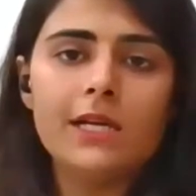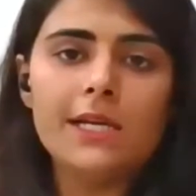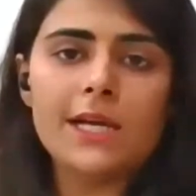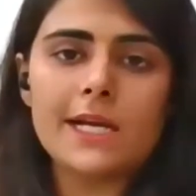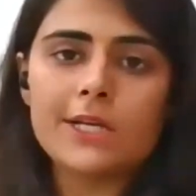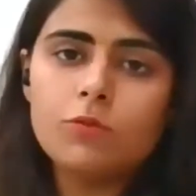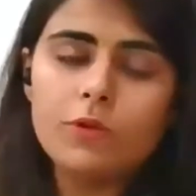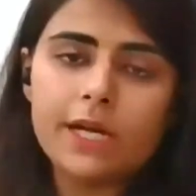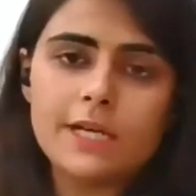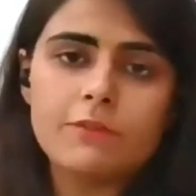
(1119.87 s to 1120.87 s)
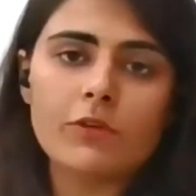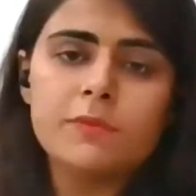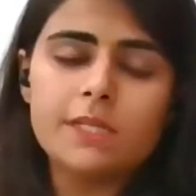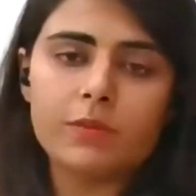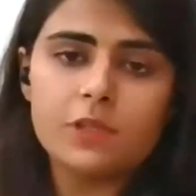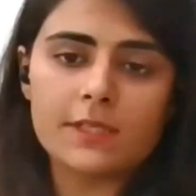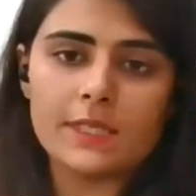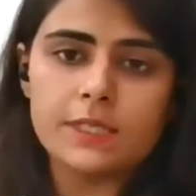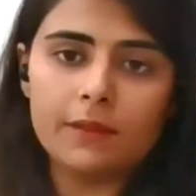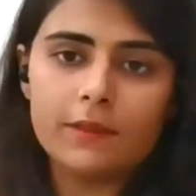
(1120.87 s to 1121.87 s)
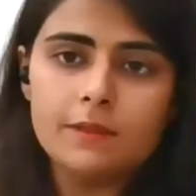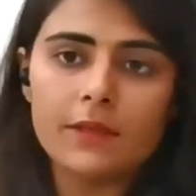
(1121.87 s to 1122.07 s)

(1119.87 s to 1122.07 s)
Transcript: he had to get from that person,